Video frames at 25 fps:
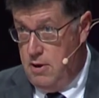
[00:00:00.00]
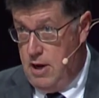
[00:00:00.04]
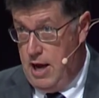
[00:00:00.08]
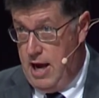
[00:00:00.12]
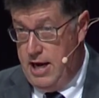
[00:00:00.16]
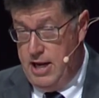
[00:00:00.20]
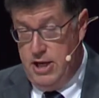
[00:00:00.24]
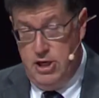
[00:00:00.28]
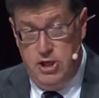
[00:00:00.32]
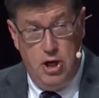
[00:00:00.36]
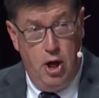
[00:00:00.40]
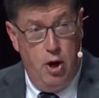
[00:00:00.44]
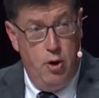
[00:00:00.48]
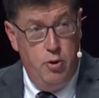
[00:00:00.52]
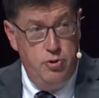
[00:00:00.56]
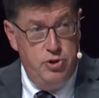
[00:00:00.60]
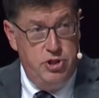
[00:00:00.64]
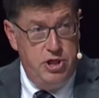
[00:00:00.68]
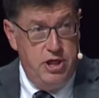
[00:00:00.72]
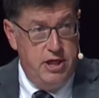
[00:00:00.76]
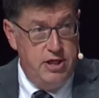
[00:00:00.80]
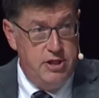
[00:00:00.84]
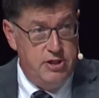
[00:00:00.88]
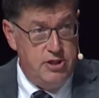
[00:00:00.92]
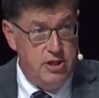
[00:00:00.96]
I didn't know
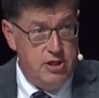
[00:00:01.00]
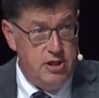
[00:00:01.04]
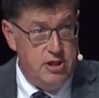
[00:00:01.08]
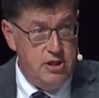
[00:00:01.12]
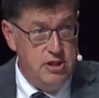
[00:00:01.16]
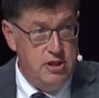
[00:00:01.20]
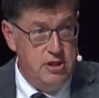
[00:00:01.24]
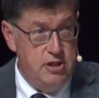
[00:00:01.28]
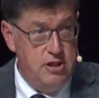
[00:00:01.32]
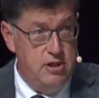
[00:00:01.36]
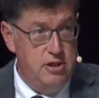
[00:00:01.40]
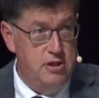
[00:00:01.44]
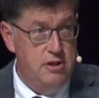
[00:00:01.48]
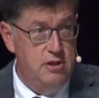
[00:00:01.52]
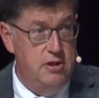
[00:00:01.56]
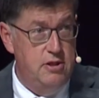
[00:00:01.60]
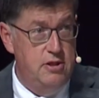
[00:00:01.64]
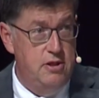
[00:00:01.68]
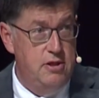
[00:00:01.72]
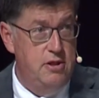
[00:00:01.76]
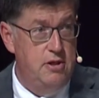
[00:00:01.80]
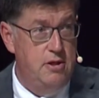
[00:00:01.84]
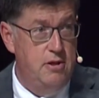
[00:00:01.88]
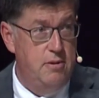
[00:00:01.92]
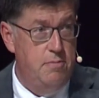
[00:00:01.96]

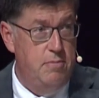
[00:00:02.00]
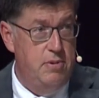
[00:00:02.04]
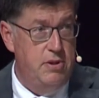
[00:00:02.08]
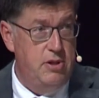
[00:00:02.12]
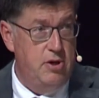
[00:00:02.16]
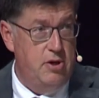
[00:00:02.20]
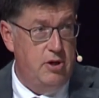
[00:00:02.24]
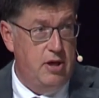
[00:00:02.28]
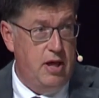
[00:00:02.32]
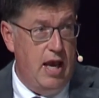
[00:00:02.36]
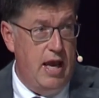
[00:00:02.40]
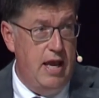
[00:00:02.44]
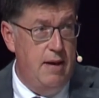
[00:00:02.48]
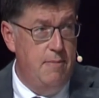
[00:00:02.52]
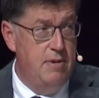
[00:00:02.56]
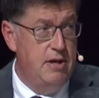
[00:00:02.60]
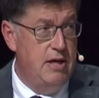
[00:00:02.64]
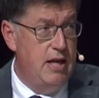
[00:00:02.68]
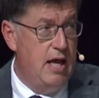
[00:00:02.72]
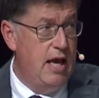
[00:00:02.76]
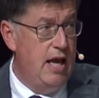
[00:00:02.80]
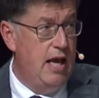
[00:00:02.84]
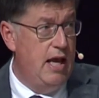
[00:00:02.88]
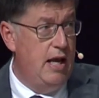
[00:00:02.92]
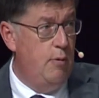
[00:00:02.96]
Jesus, but there came a
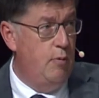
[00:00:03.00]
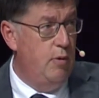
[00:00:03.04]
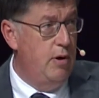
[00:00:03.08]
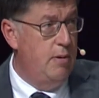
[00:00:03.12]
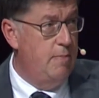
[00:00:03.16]
day